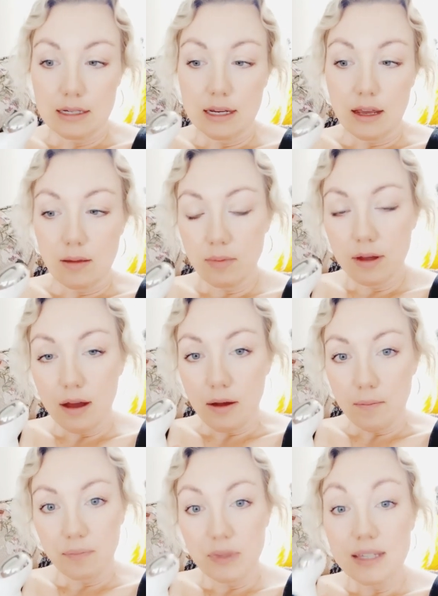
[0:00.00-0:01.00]
type.
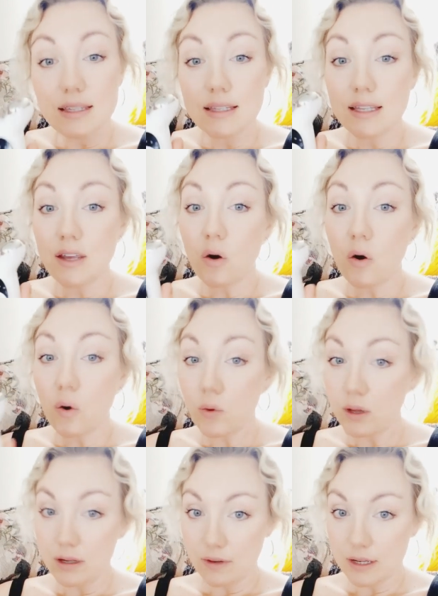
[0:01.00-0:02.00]
This is the
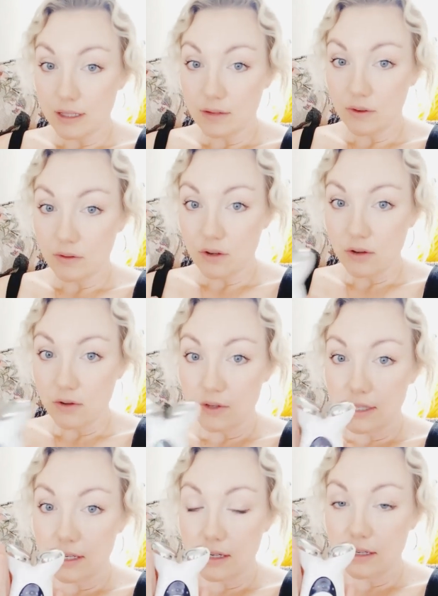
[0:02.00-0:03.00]
only device I've ever
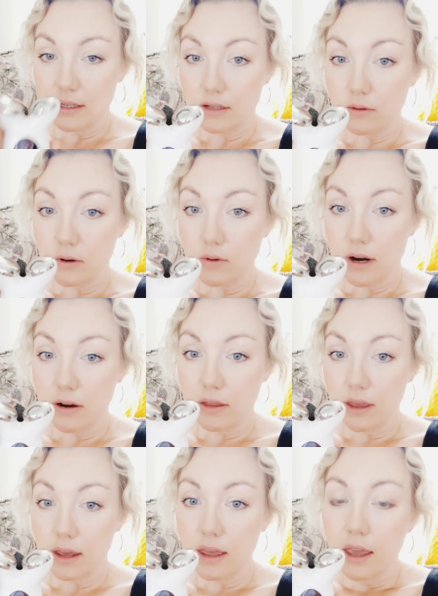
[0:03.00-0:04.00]
used that doesn't require
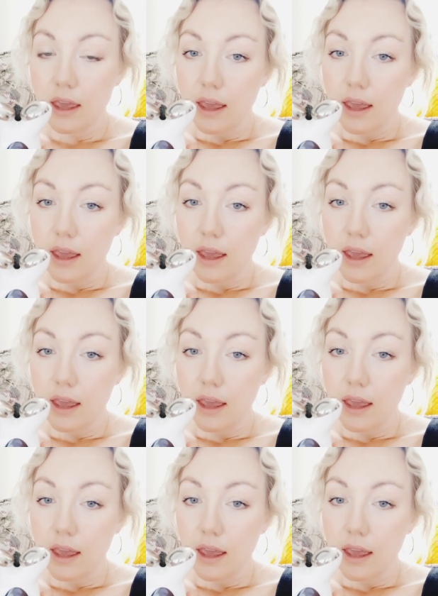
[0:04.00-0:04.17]
that.